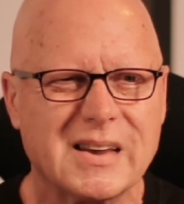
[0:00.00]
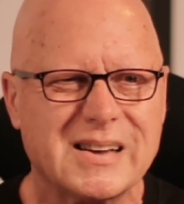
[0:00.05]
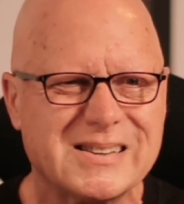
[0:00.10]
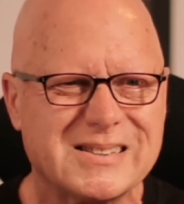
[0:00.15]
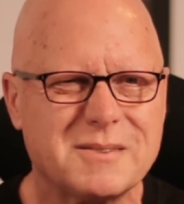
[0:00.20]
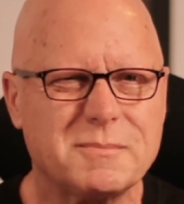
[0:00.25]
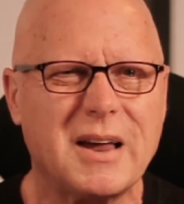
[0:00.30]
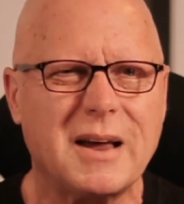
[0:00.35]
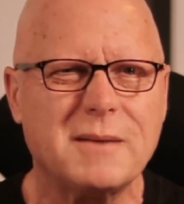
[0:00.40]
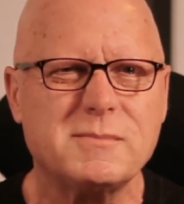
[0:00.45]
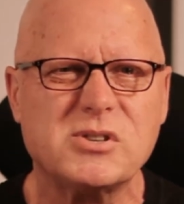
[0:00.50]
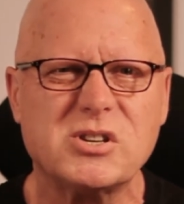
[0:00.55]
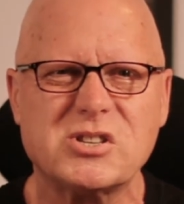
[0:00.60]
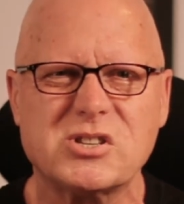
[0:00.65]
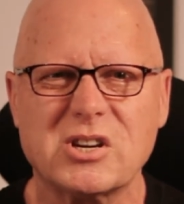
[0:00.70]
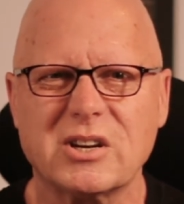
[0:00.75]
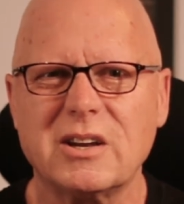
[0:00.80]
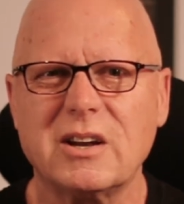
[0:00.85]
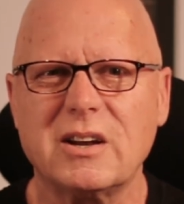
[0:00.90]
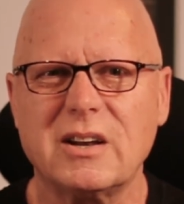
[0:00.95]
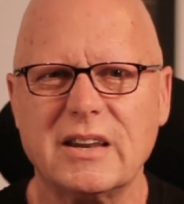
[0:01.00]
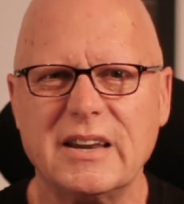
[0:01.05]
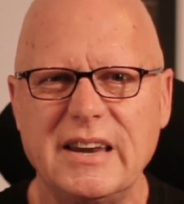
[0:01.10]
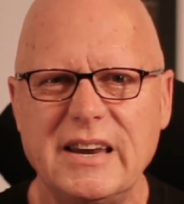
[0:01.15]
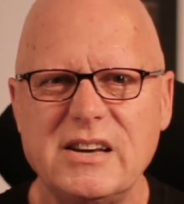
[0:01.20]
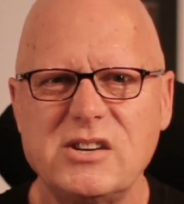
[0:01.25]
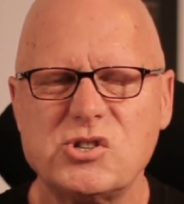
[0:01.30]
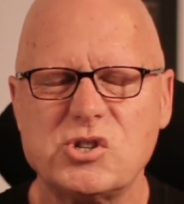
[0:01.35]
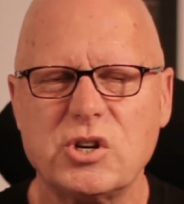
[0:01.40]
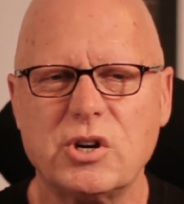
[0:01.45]
Sometimes it's a little
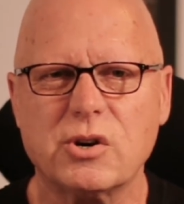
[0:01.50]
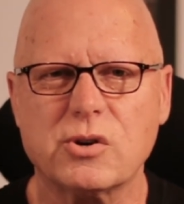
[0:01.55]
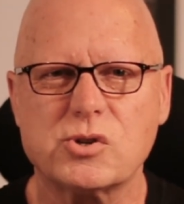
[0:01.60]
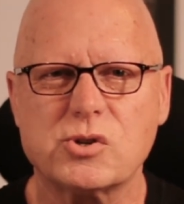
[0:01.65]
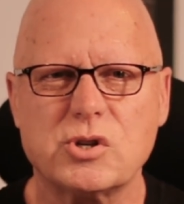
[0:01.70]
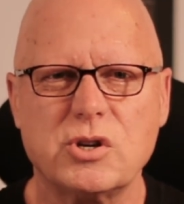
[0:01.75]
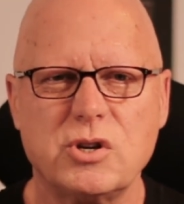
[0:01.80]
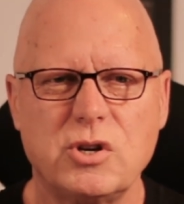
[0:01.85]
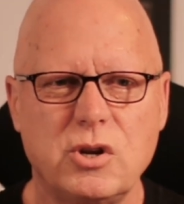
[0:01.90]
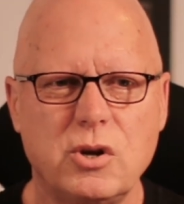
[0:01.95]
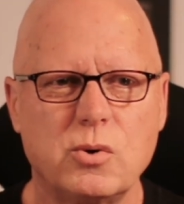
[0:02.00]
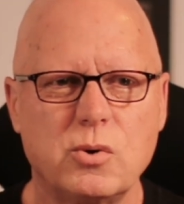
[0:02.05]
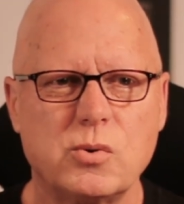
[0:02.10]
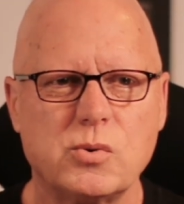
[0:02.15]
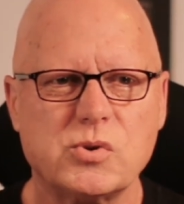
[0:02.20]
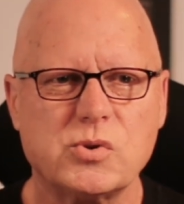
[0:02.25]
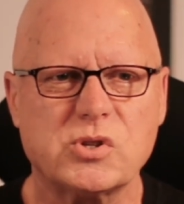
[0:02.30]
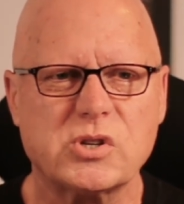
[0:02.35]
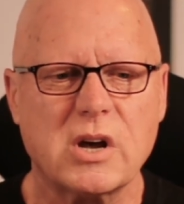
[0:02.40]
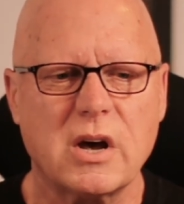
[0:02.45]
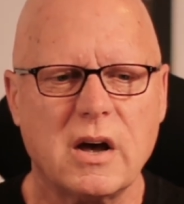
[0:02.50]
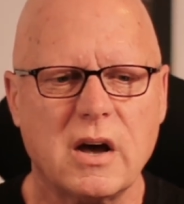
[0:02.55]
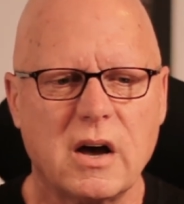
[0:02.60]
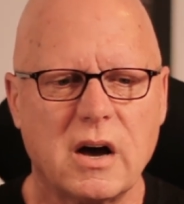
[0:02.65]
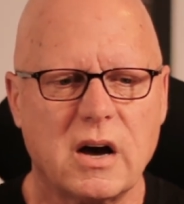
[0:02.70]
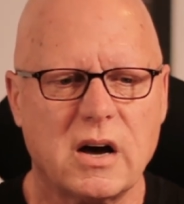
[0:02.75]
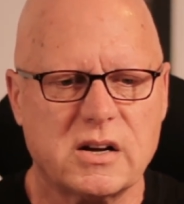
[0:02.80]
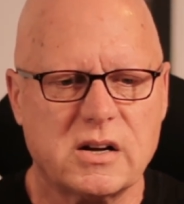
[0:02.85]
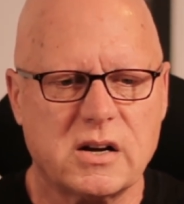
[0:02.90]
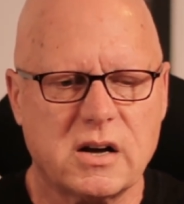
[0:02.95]
easier to use
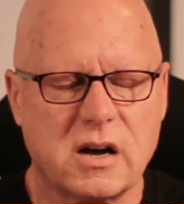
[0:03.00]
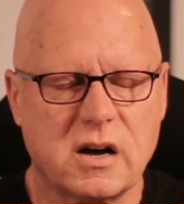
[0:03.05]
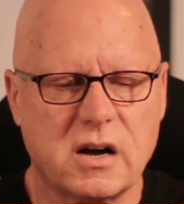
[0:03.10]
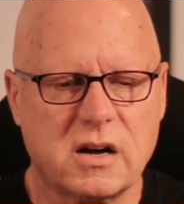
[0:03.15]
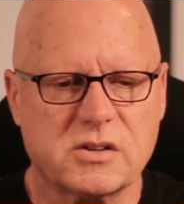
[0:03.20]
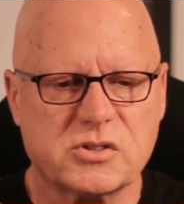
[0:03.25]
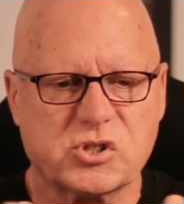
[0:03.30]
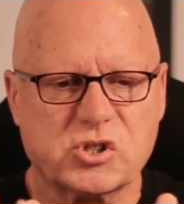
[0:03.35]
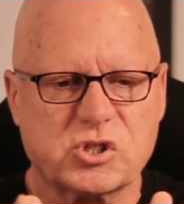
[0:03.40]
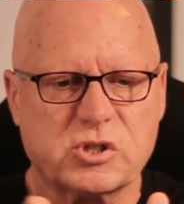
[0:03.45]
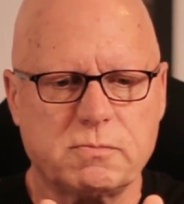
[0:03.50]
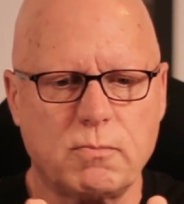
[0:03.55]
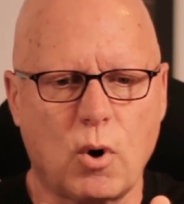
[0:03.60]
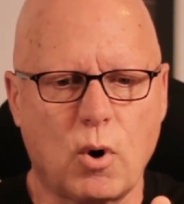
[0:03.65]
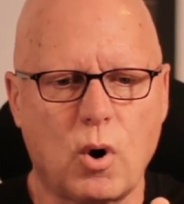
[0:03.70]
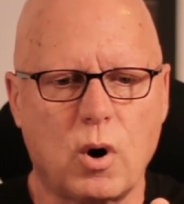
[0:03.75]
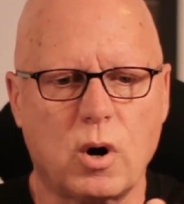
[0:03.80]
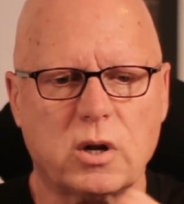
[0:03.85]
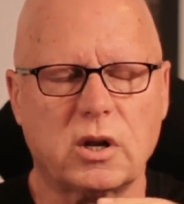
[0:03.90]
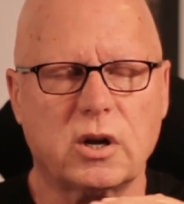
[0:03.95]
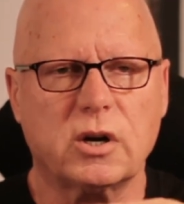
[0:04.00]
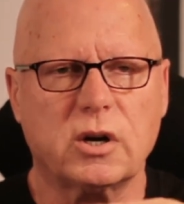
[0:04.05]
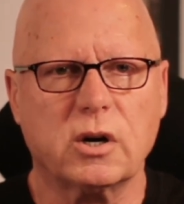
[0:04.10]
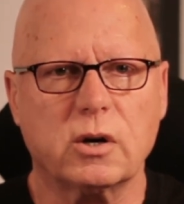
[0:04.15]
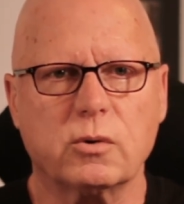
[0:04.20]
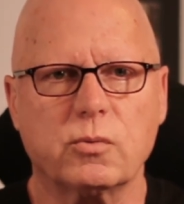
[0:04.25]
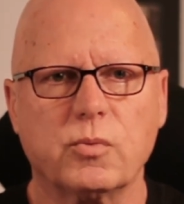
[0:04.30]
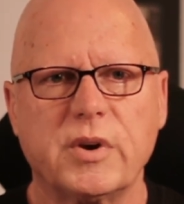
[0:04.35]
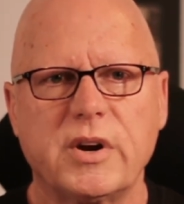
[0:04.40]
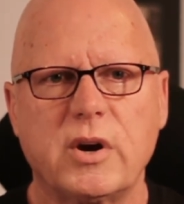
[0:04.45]
a, a
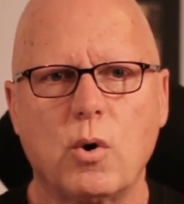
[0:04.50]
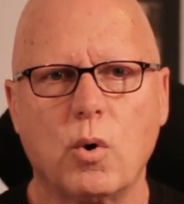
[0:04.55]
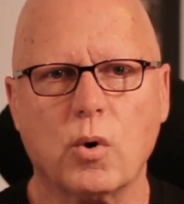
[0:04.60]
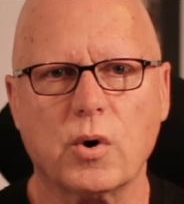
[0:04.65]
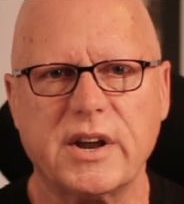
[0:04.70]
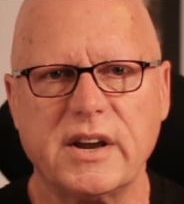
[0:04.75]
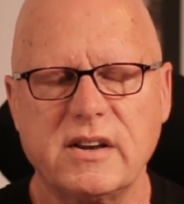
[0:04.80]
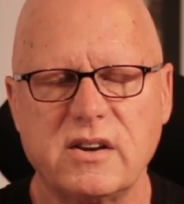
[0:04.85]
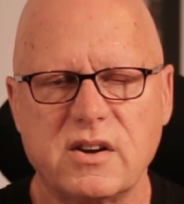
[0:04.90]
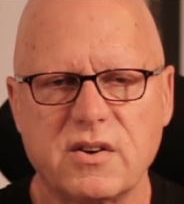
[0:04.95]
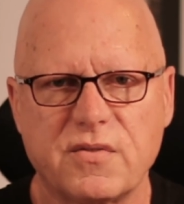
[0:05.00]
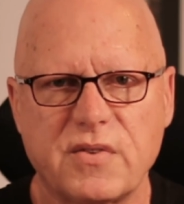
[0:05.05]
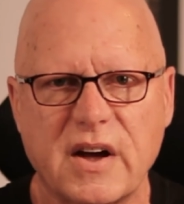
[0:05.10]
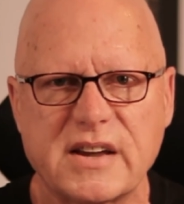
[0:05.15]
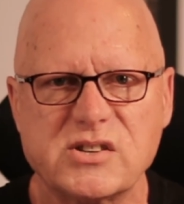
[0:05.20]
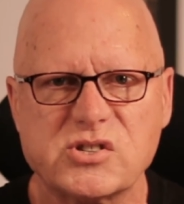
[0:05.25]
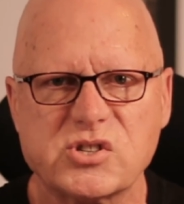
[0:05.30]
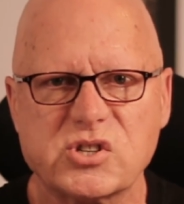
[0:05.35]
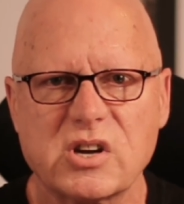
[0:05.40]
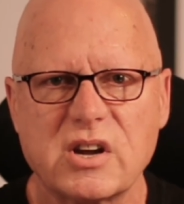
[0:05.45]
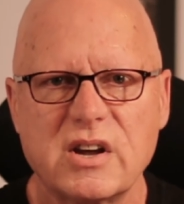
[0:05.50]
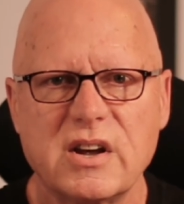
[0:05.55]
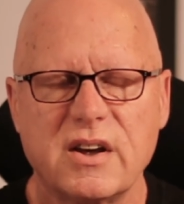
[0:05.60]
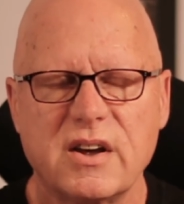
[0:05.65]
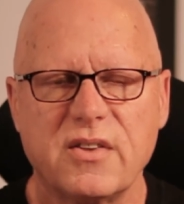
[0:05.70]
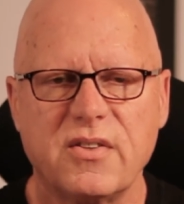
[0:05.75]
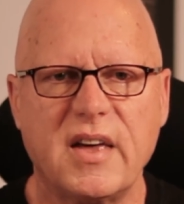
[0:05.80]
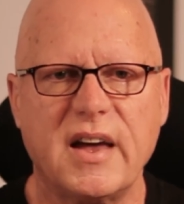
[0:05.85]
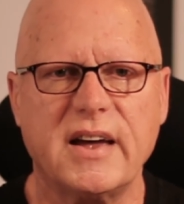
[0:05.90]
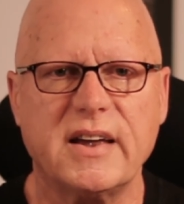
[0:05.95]
smaller recording device
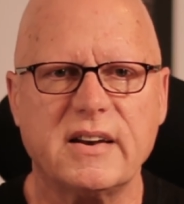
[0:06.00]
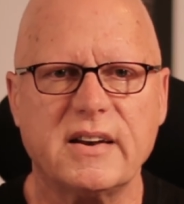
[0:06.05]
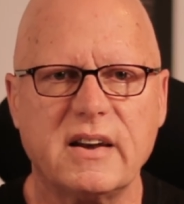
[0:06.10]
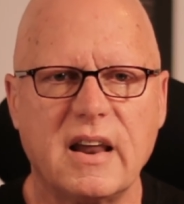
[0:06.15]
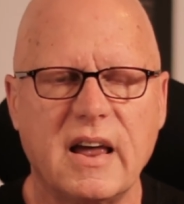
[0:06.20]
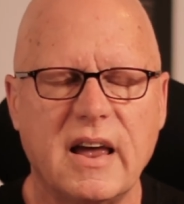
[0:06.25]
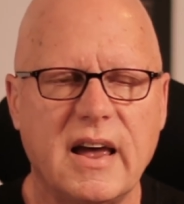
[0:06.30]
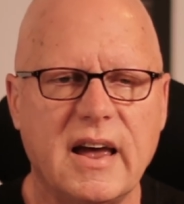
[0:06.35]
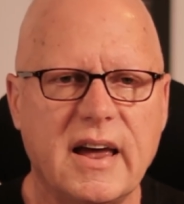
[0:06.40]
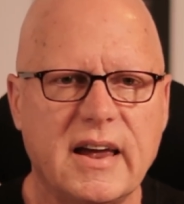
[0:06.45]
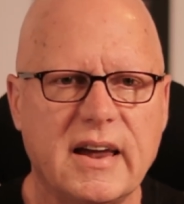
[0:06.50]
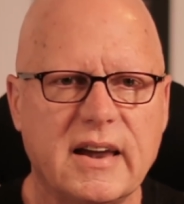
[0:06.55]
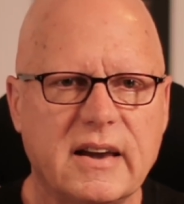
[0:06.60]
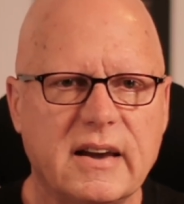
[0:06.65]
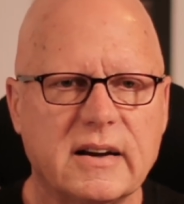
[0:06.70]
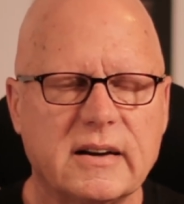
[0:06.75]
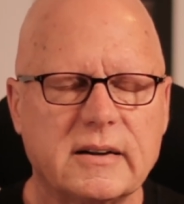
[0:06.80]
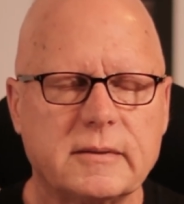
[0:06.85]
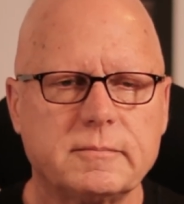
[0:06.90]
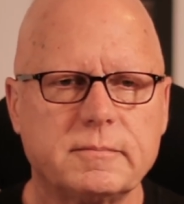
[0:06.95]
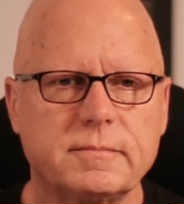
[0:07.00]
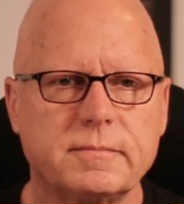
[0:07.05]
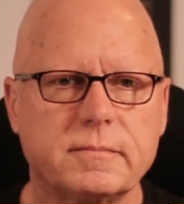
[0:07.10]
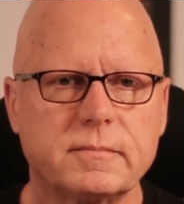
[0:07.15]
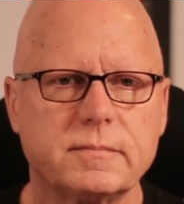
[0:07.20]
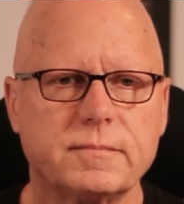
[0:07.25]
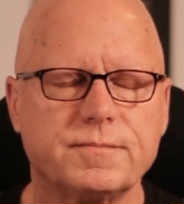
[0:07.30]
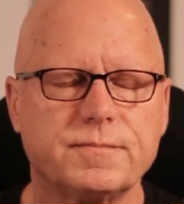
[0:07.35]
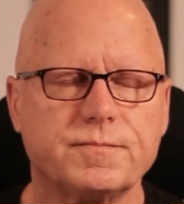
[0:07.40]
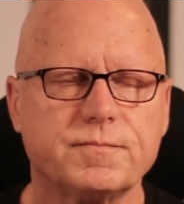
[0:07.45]
than a um,
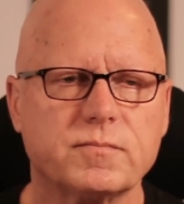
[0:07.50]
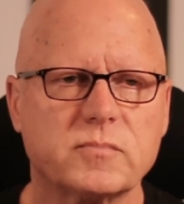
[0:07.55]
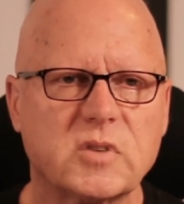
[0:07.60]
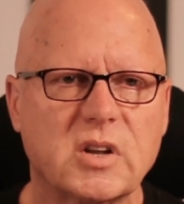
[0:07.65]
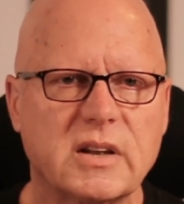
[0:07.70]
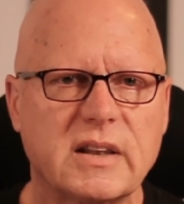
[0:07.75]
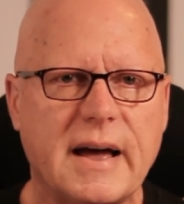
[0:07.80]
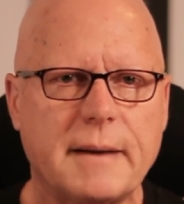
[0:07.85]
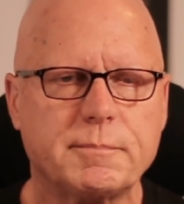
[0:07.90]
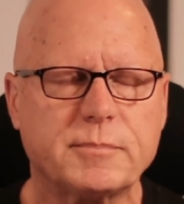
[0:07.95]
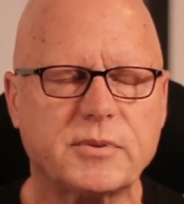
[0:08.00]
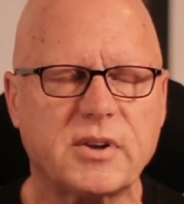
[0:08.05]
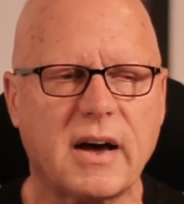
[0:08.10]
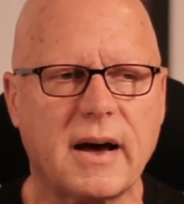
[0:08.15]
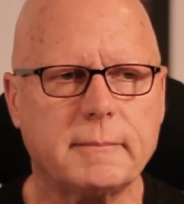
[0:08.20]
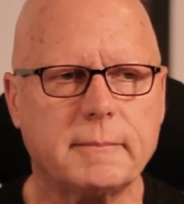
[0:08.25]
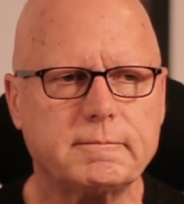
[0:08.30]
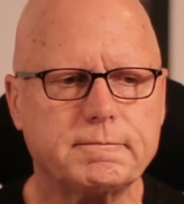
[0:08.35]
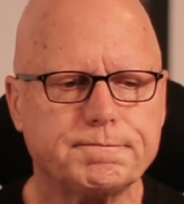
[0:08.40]
laptop.